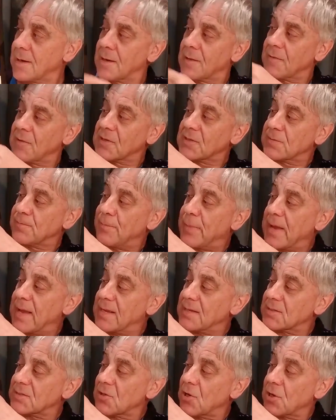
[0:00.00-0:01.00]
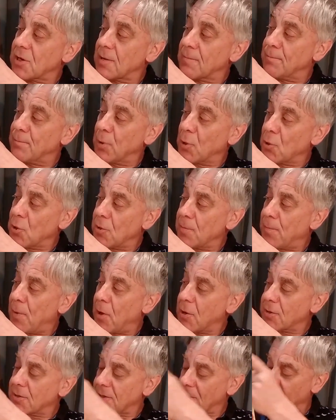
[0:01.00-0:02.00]
This bear's got a blue
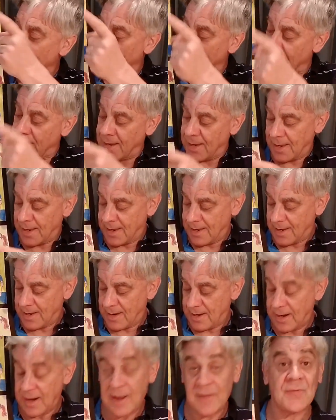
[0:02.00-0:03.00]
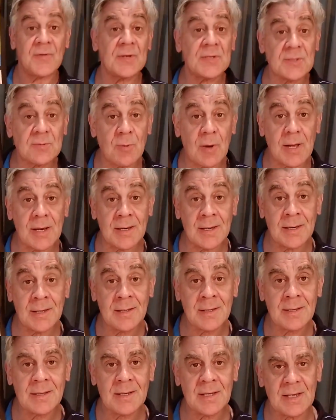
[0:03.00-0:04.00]
bow tie, and this one
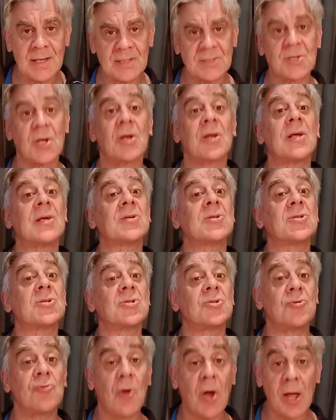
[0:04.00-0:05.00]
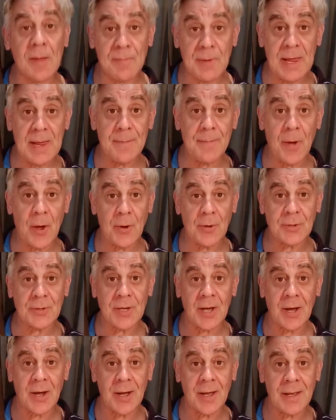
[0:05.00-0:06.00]
has got a stripy bow
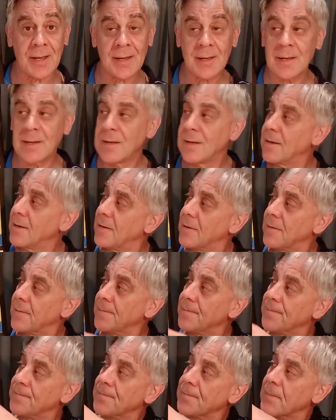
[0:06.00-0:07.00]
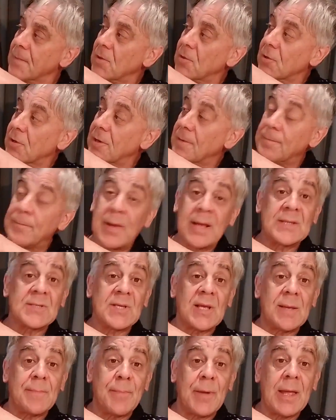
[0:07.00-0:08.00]
tie. Look at
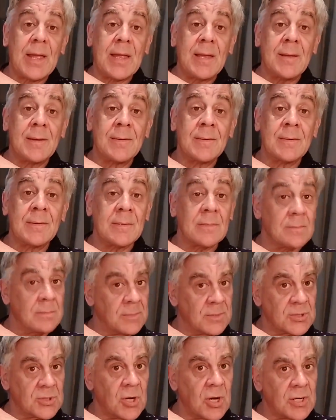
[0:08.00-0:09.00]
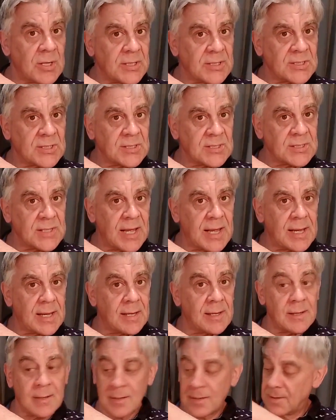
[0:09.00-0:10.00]
Buzzy Bee. It's got a sting.